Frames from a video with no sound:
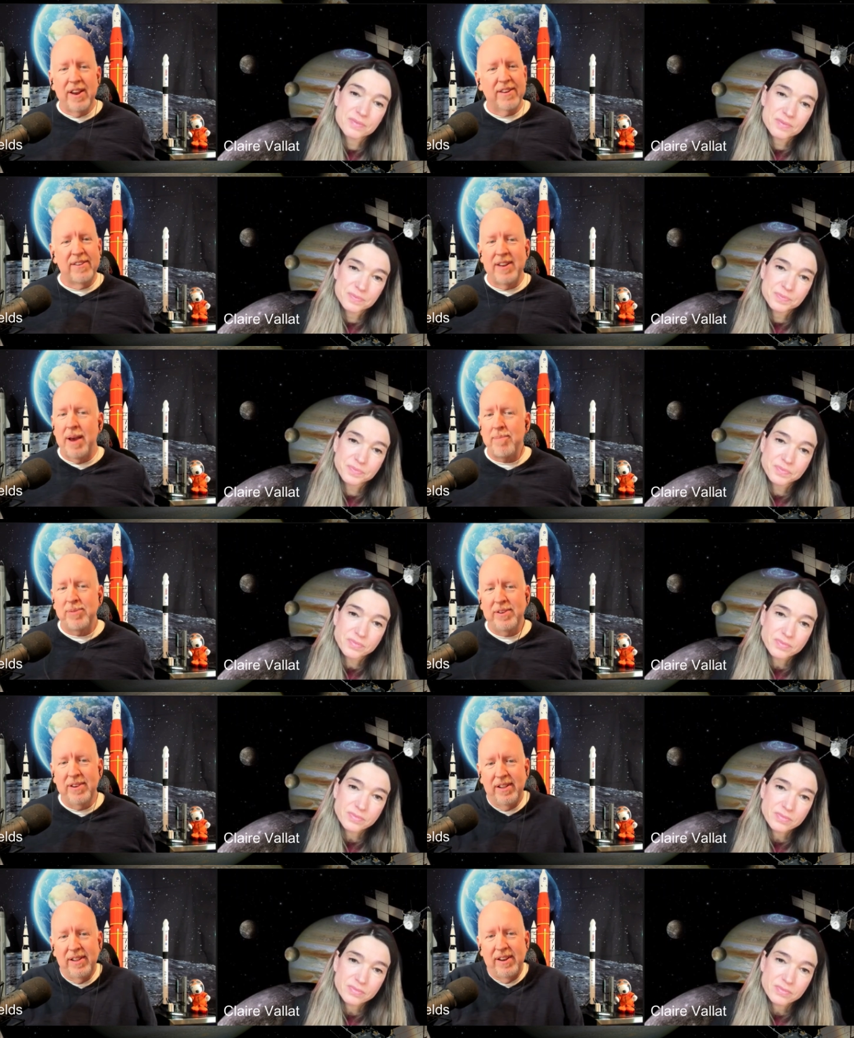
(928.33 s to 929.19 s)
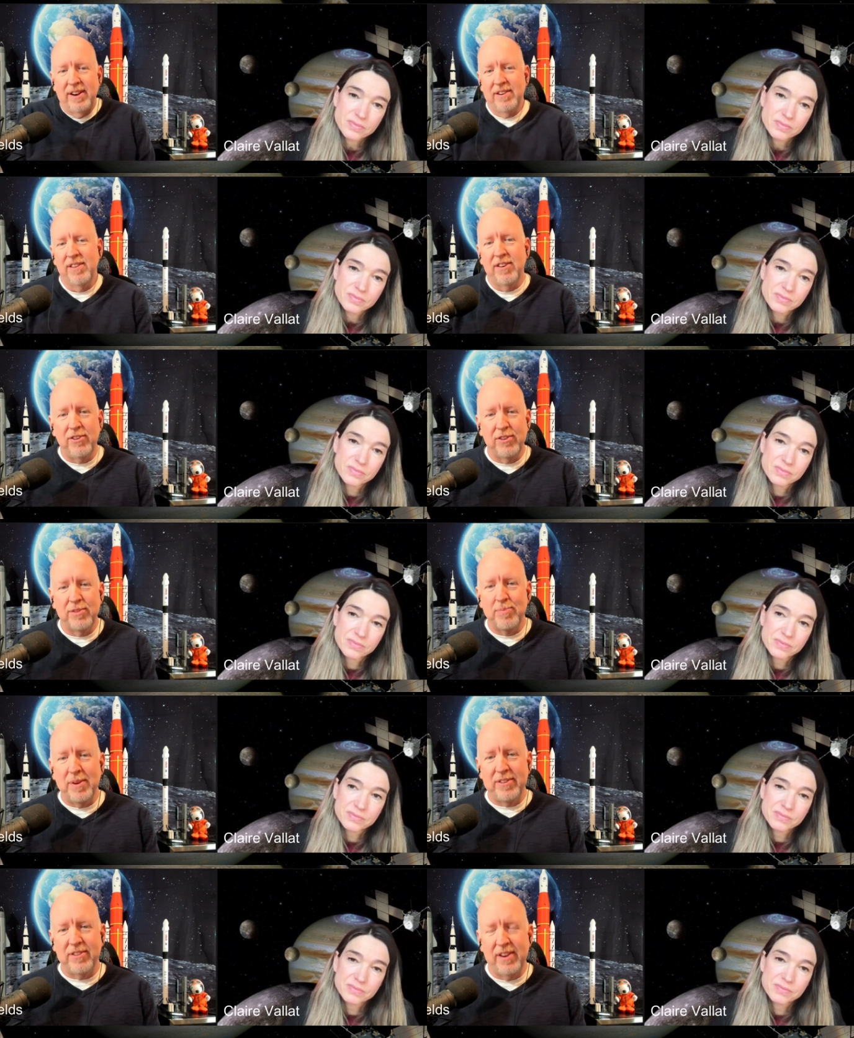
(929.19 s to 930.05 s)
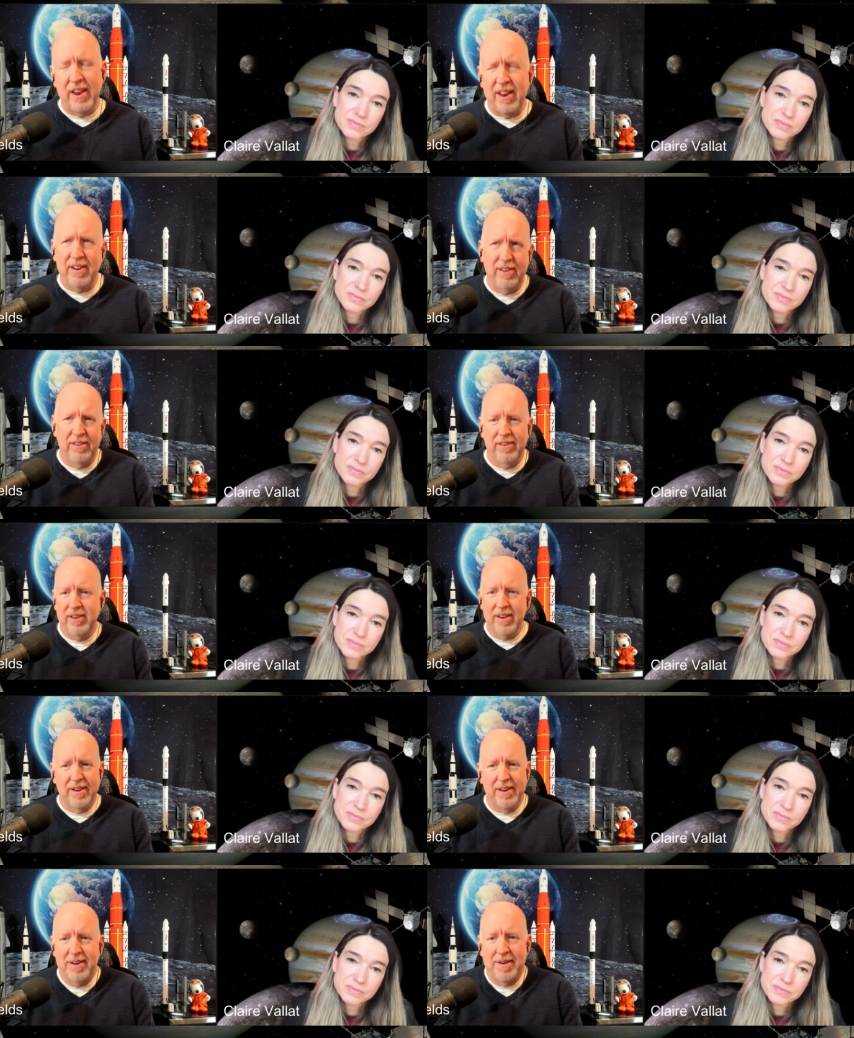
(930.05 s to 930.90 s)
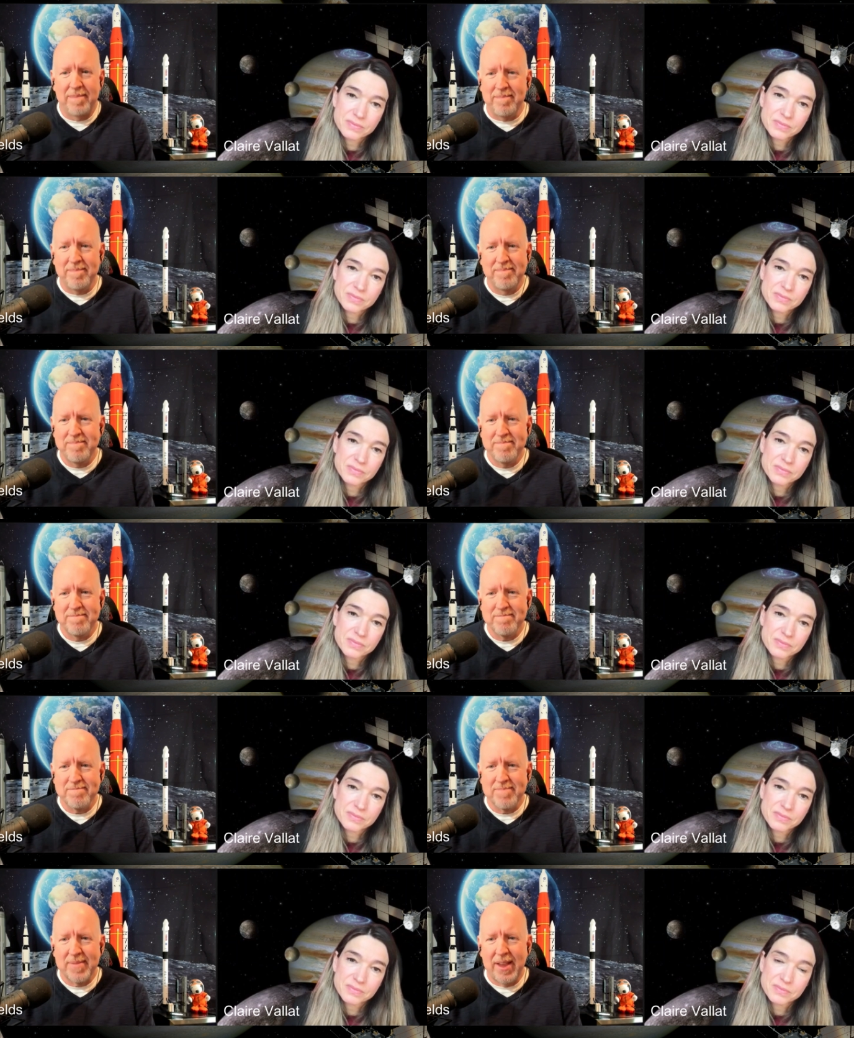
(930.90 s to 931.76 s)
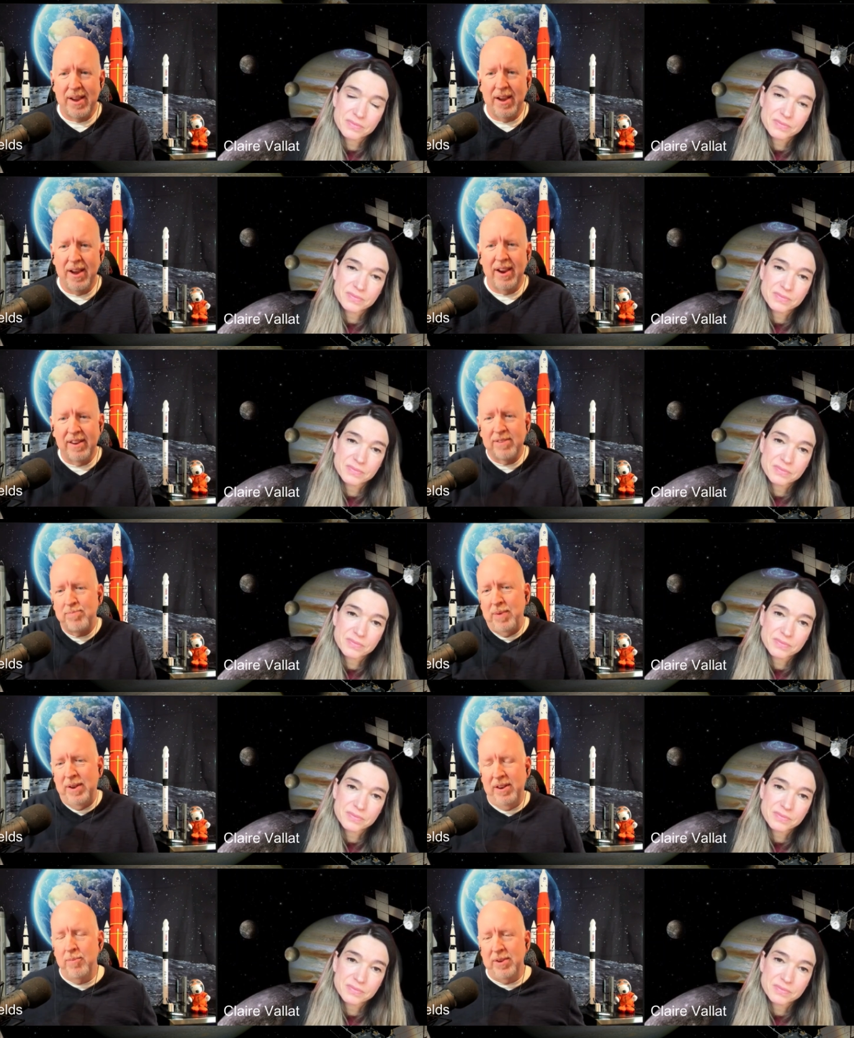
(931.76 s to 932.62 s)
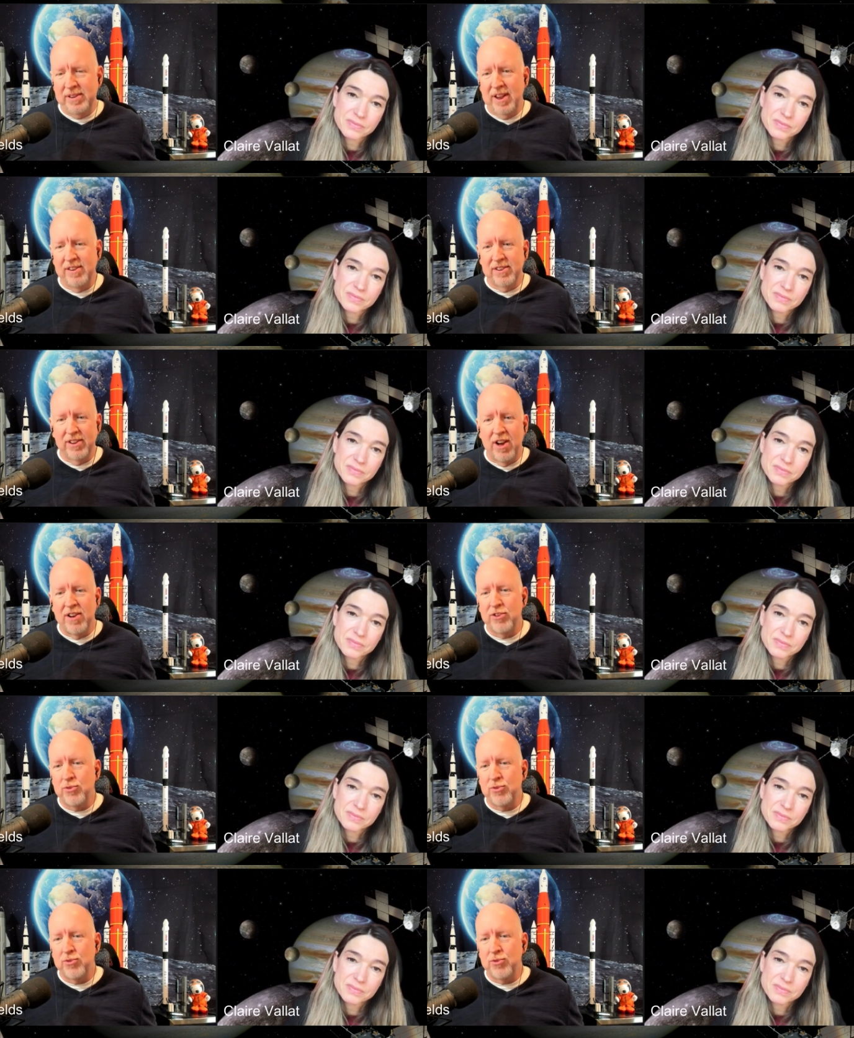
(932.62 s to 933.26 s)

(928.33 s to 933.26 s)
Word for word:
Speaker 1: steps leading to the JUICE mission? And I guess besides launch,